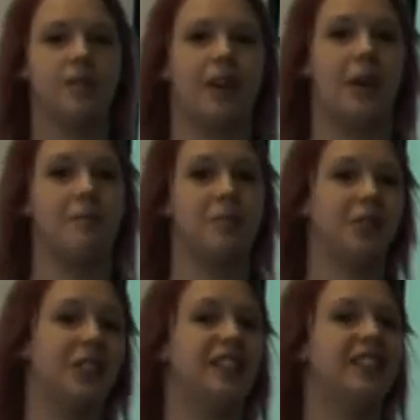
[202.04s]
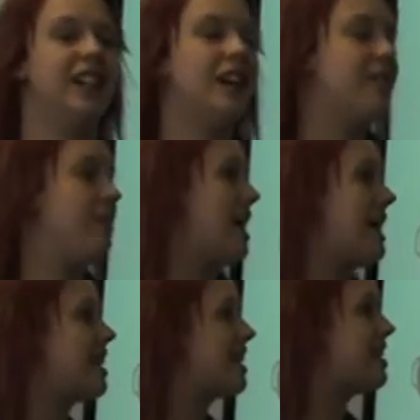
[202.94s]
was very important for
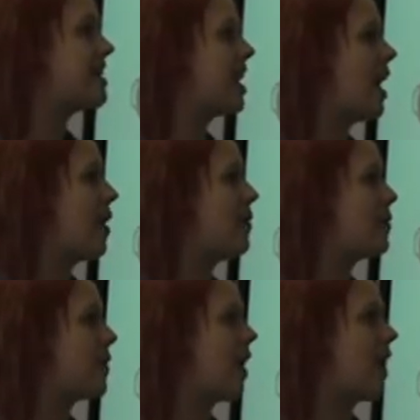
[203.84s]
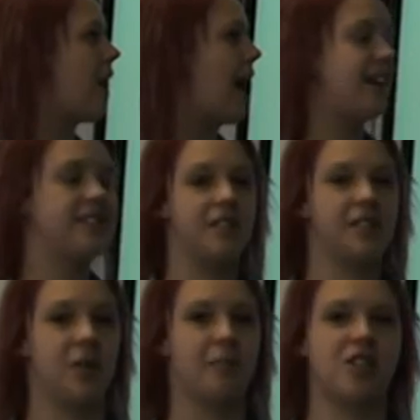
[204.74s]
me because I had to do
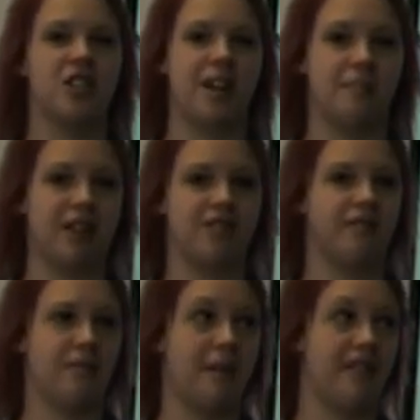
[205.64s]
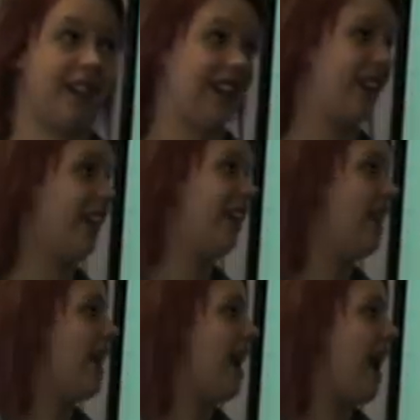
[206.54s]
stop motion animation for my video,
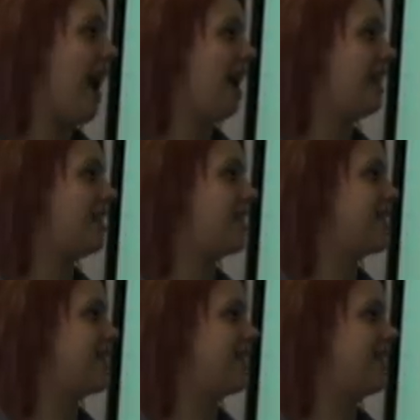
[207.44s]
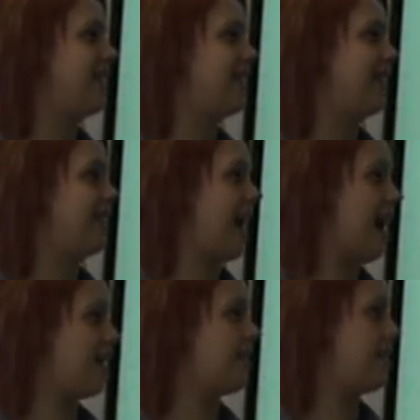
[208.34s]
and
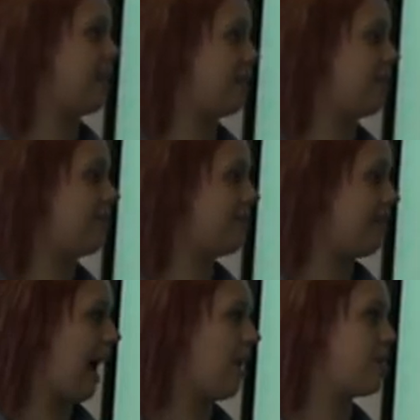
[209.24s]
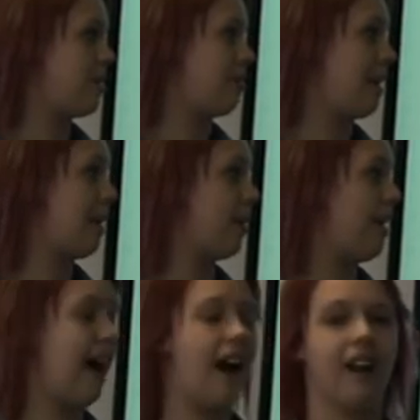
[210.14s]
that the how-to bit on
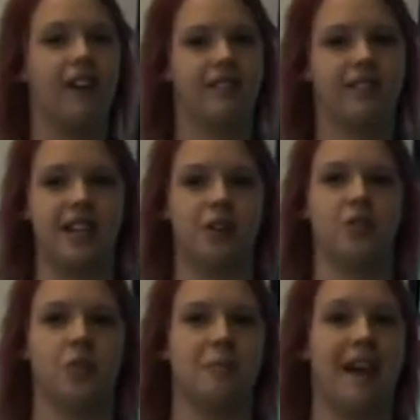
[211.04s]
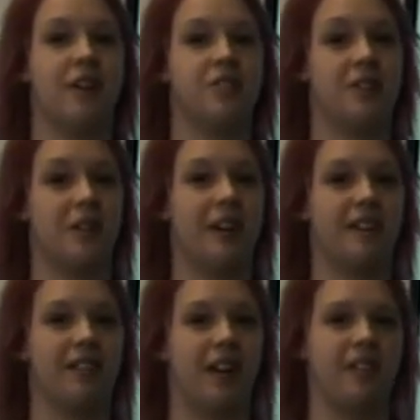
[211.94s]
there taught me how to do
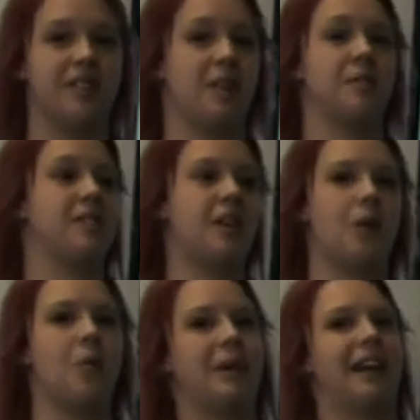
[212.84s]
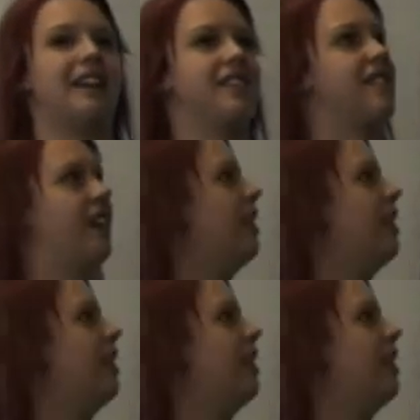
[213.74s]
it, kind of because I was a total beginner, so